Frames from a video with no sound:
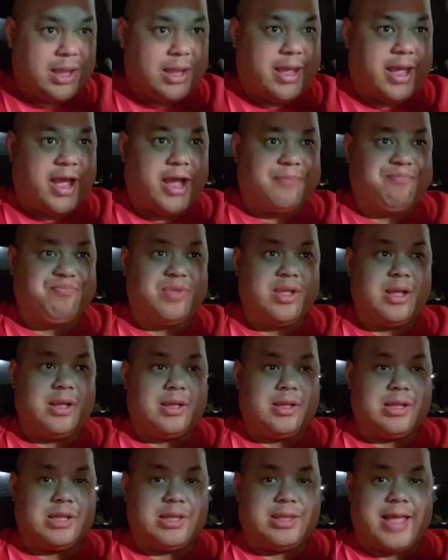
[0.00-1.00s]
And
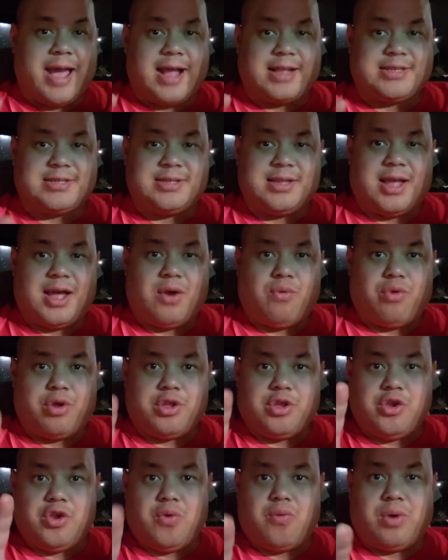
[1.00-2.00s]
that's not what
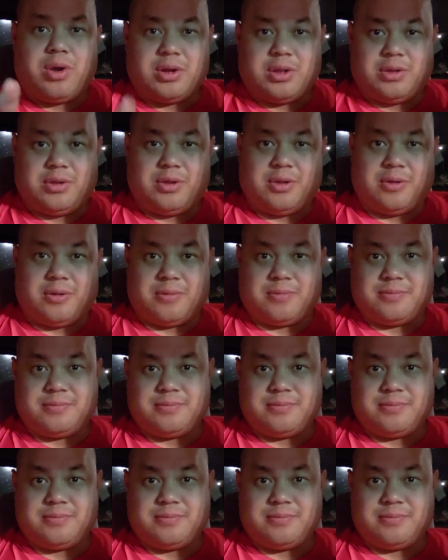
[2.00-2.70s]
you want to do.